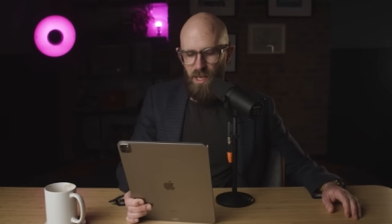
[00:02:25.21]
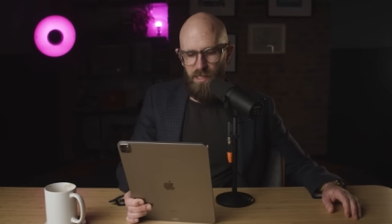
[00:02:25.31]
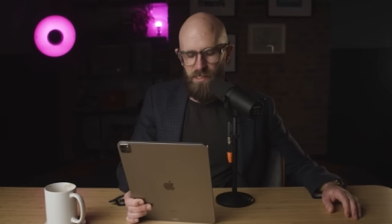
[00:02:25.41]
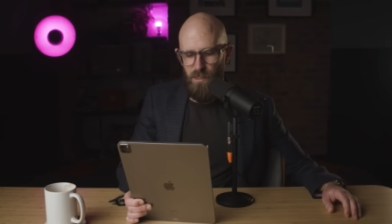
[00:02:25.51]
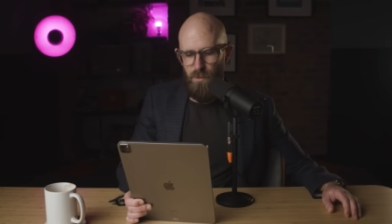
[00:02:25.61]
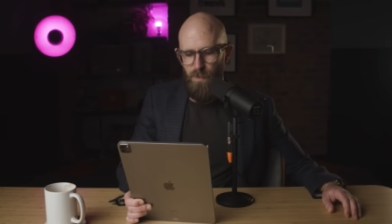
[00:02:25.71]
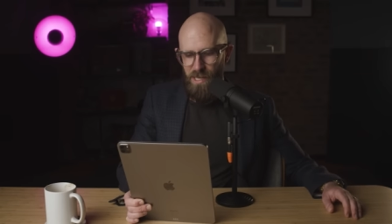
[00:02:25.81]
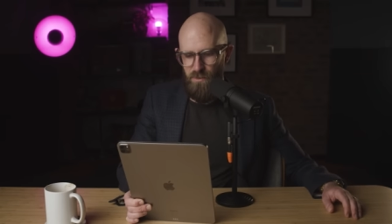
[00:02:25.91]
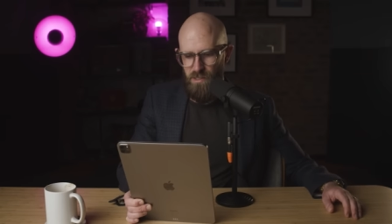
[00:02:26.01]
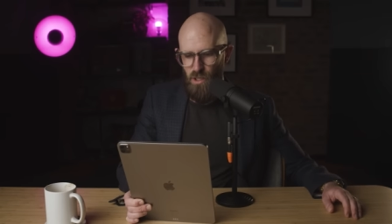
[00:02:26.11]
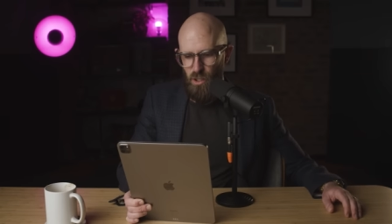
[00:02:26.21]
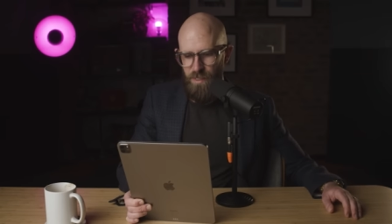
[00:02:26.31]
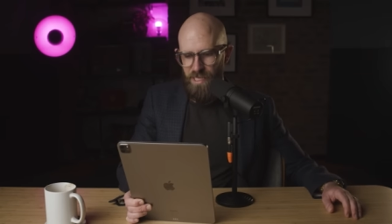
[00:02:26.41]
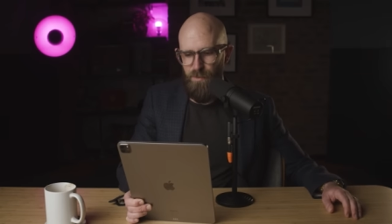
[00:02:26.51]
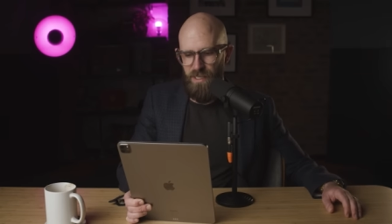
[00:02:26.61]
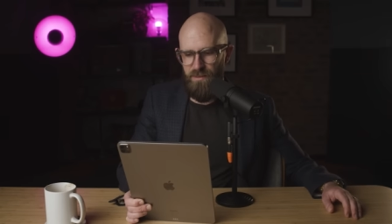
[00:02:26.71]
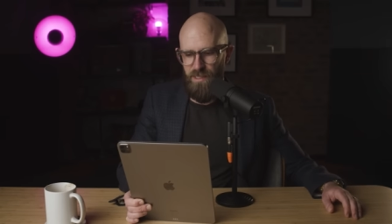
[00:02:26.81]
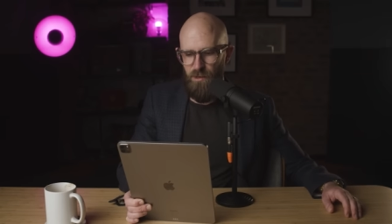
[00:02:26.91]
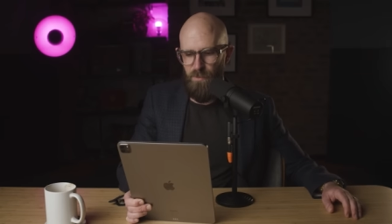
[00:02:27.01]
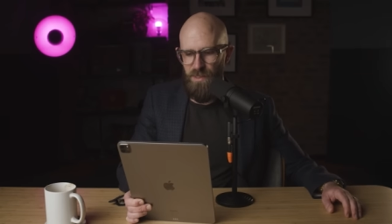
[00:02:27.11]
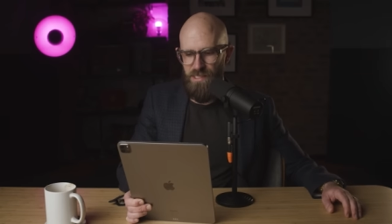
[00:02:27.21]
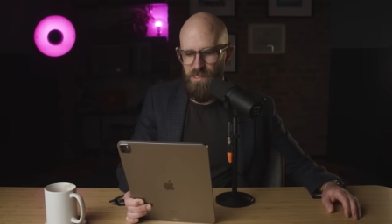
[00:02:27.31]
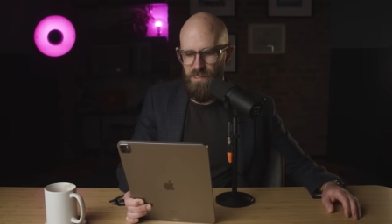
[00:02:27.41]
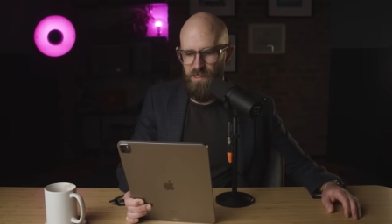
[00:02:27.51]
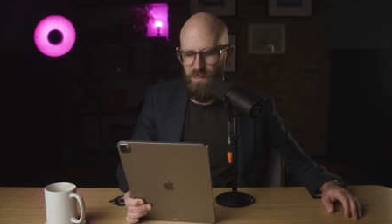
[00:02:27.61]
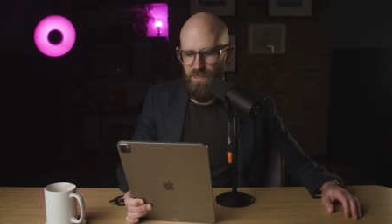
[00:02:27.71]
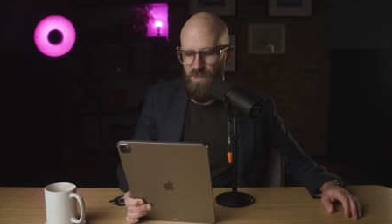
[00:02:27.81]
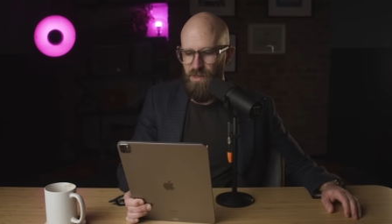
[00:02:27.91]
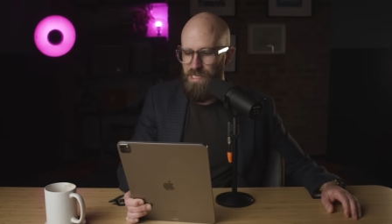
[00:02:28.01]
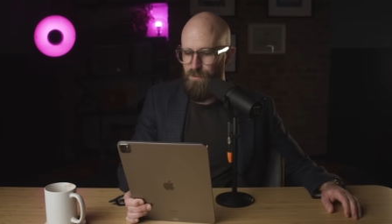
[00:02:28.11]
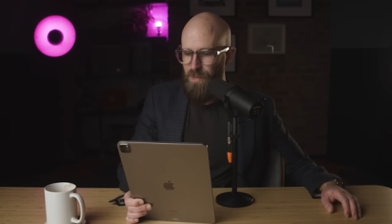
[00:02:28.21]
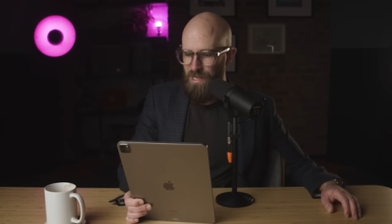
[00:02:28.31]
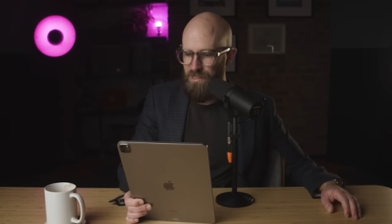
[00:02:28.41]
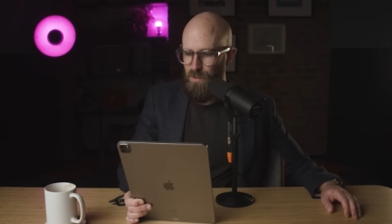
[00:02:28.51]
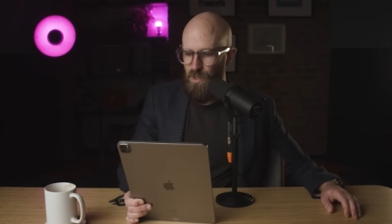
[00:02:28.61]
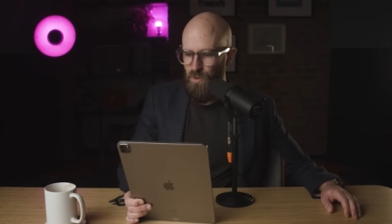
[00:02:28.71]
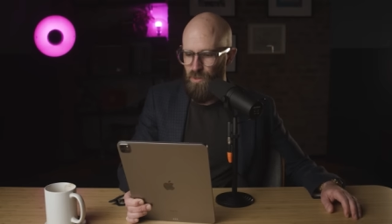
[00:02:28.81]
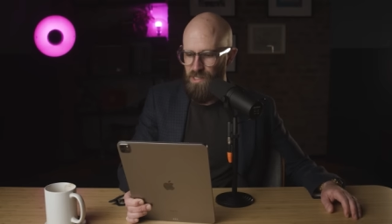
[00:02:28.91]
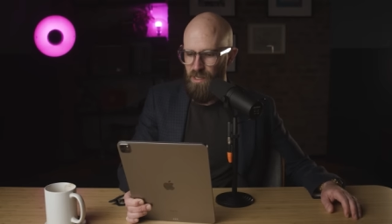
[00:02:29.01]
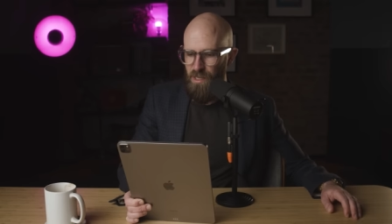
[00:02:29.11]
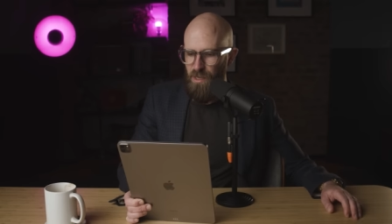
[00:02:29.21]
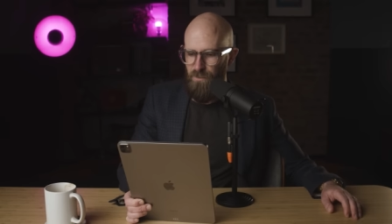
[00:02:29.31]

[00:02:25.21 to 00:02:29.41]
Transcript: a two-paneled comic by therapist and cartoonist Max Mewhorter